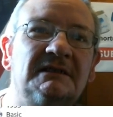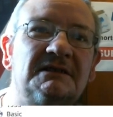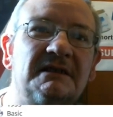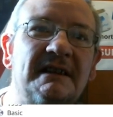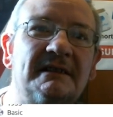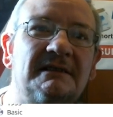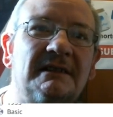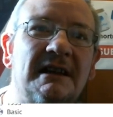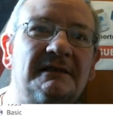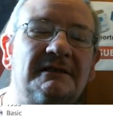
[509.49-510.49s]
So
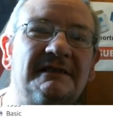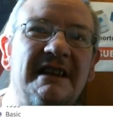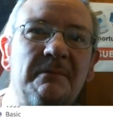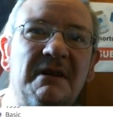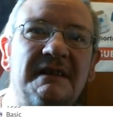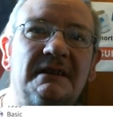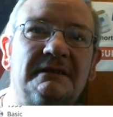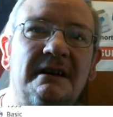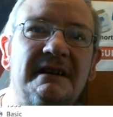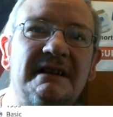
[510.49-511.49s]
that dip in the
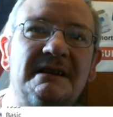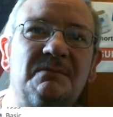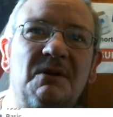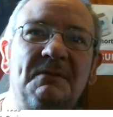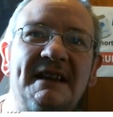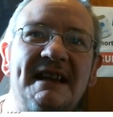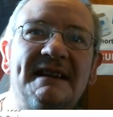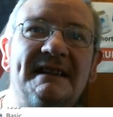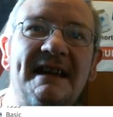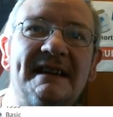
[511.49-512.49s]
line is probably
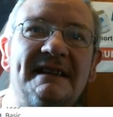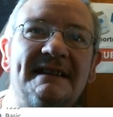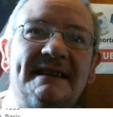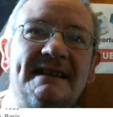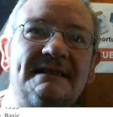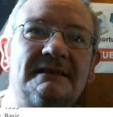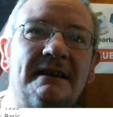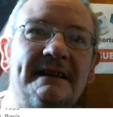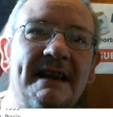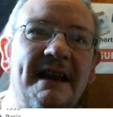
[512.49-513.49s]
indicating this
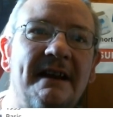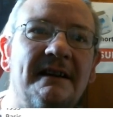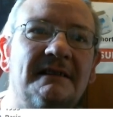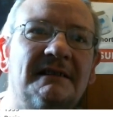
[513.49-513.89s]
line here.